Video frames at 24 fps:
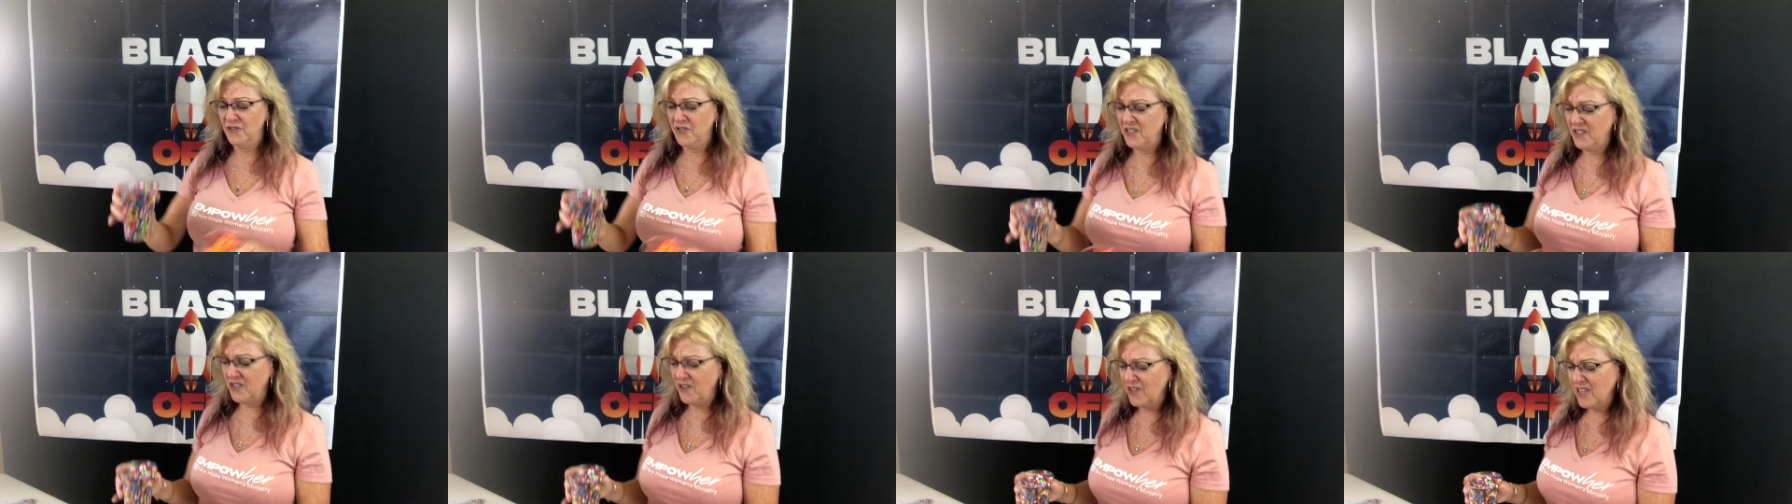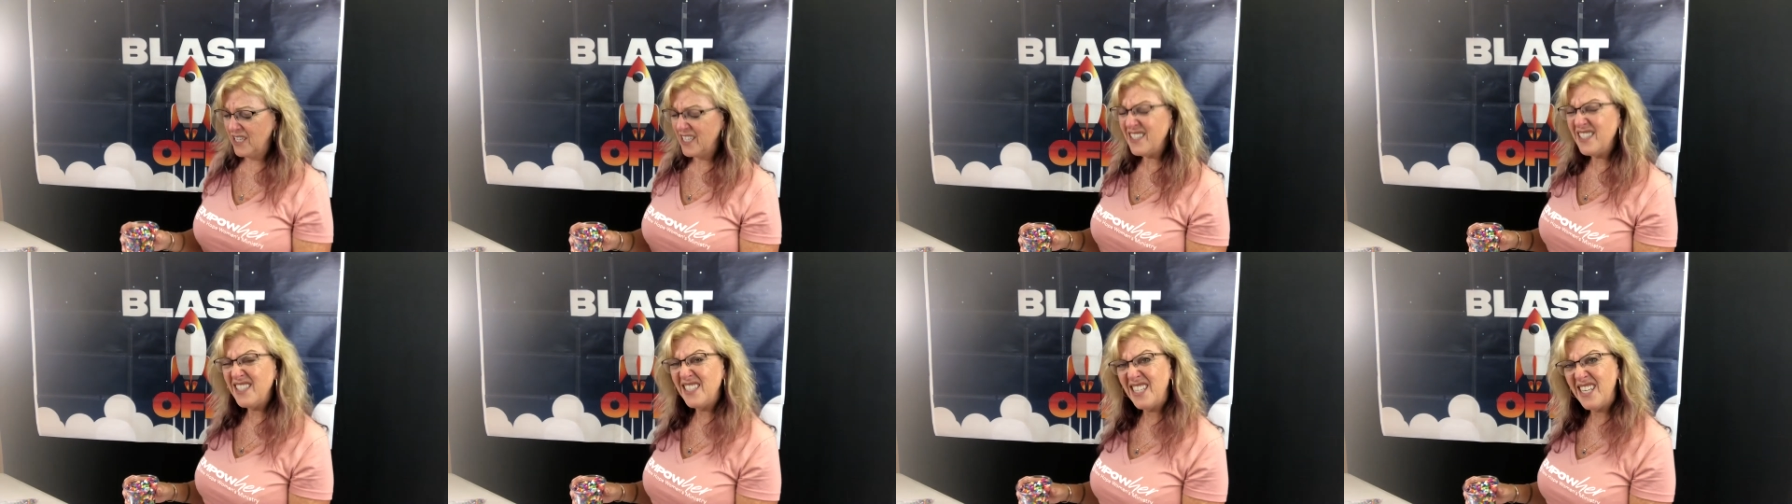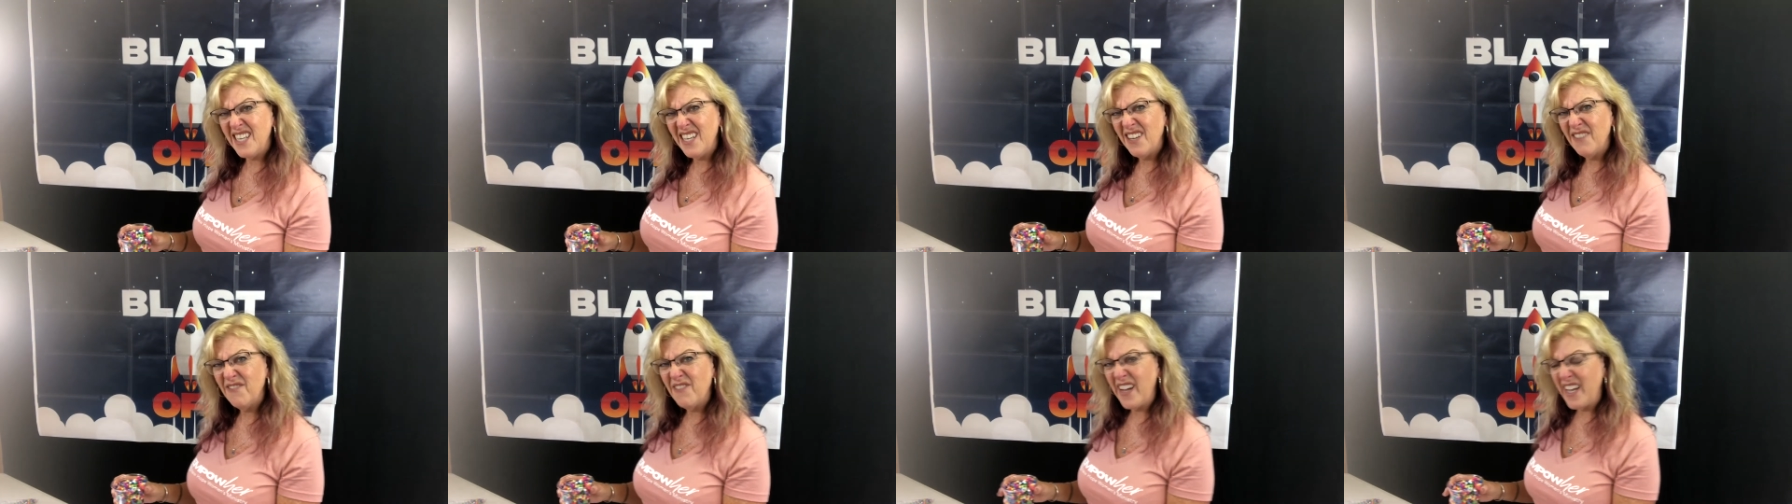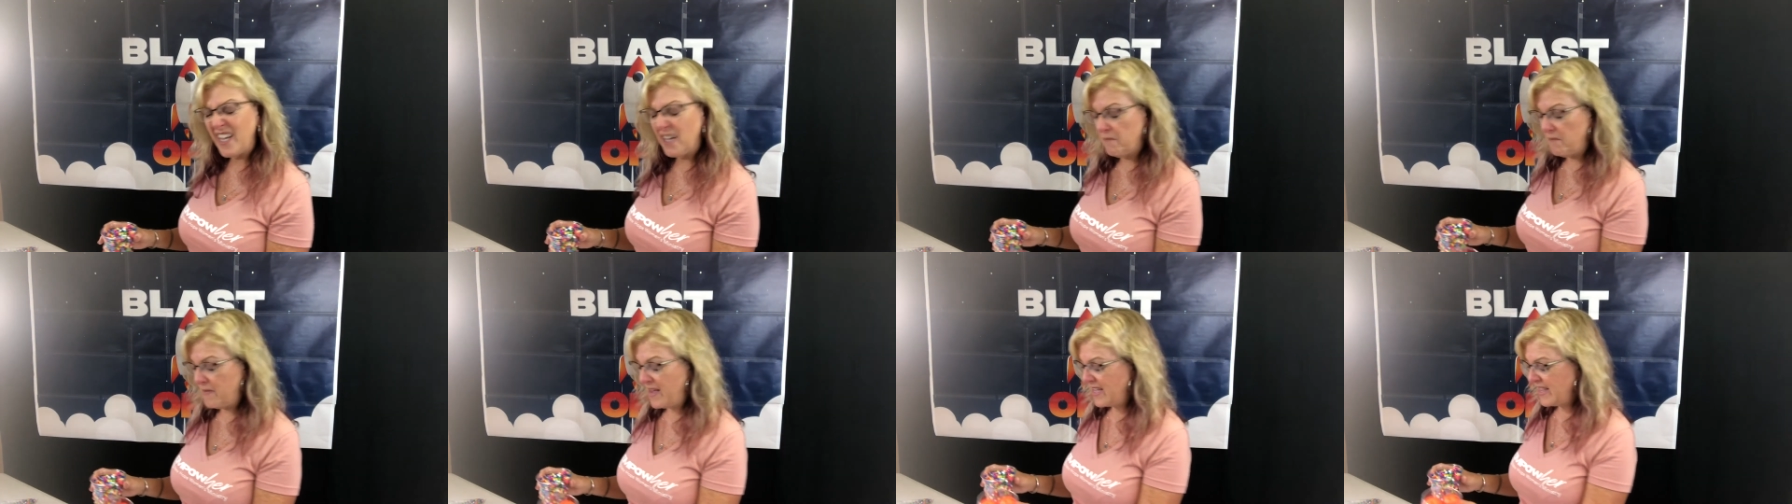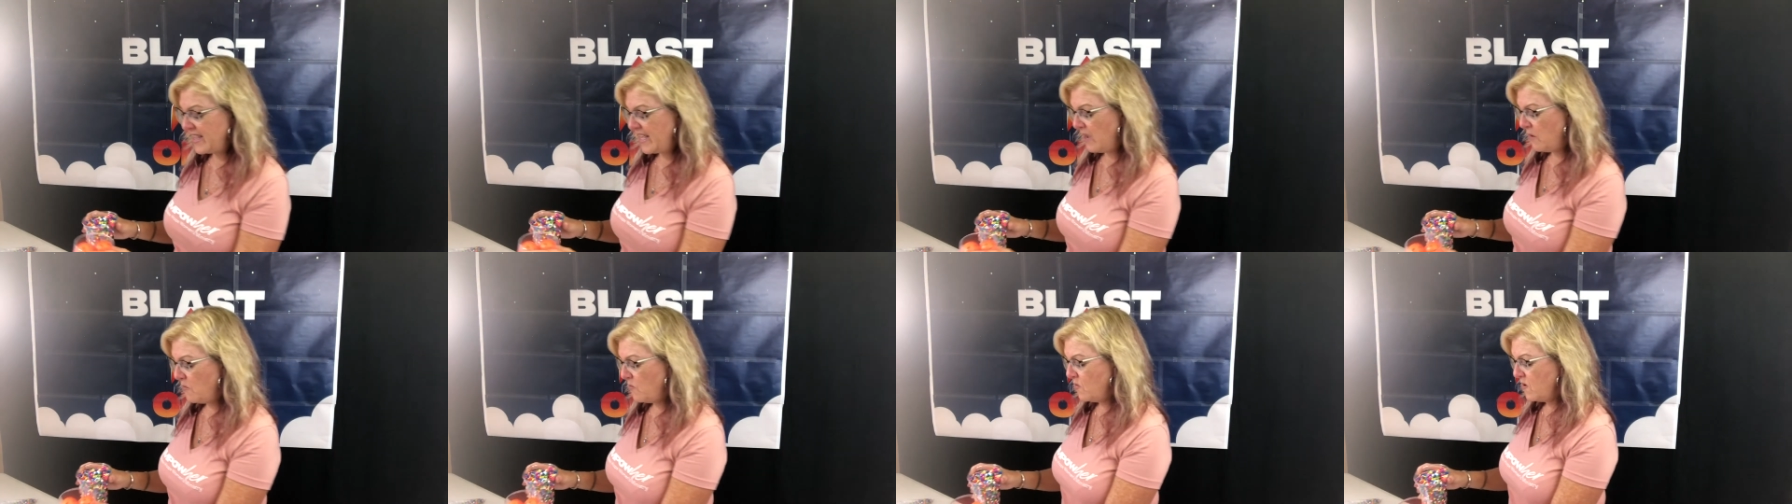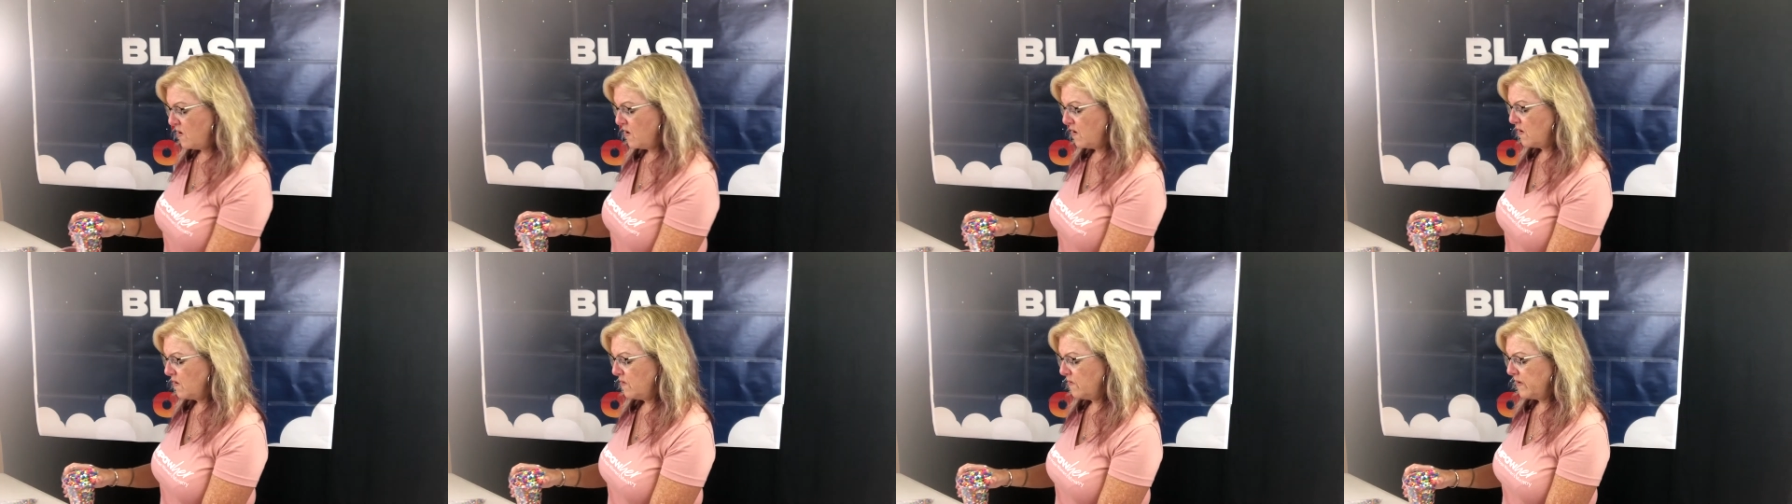So let's see if I can make that
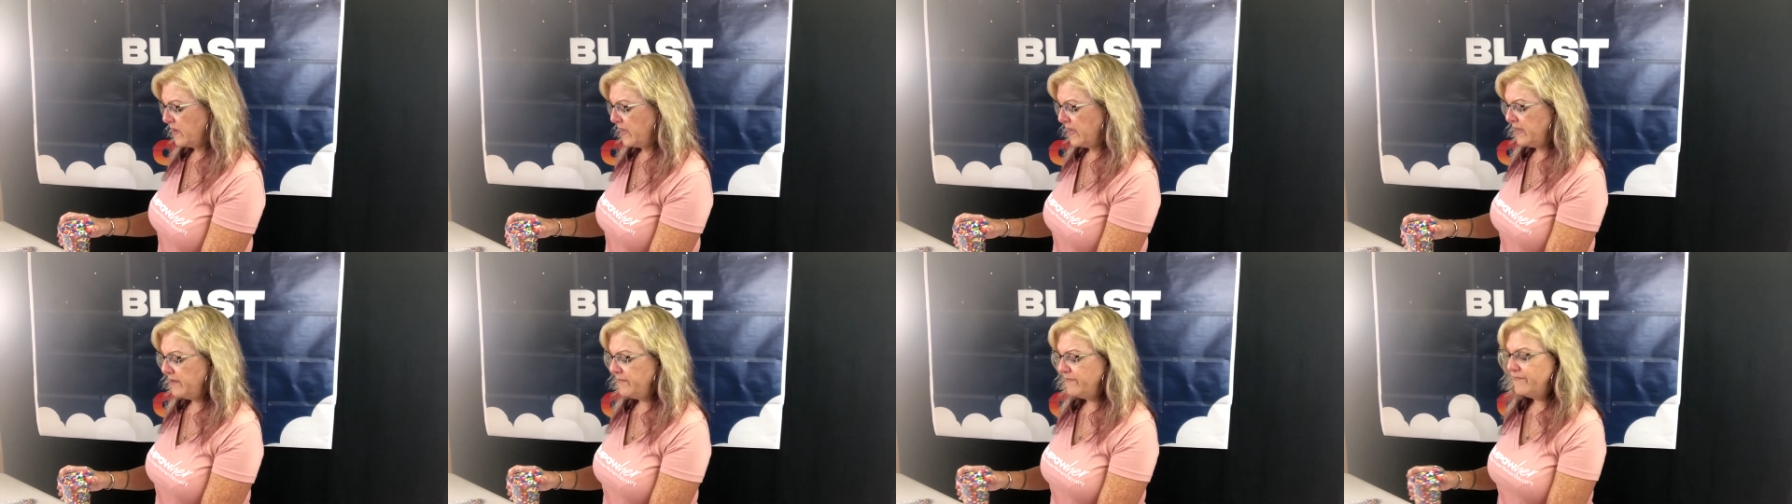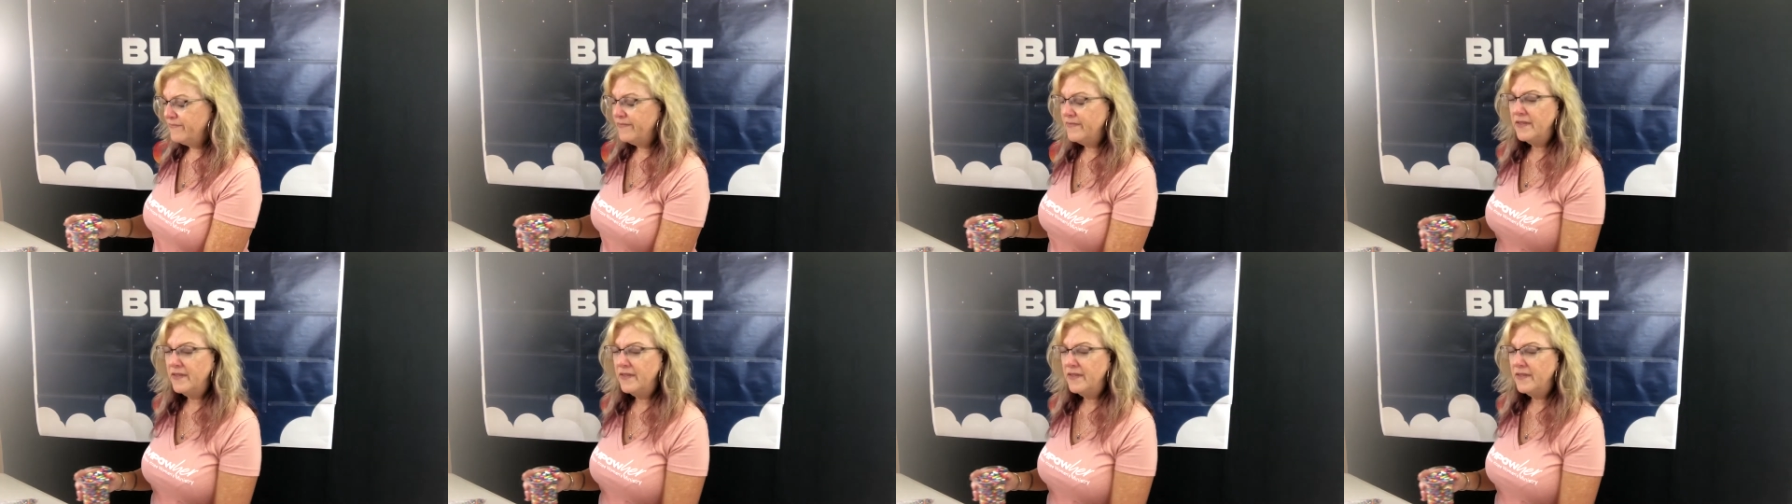work, okay?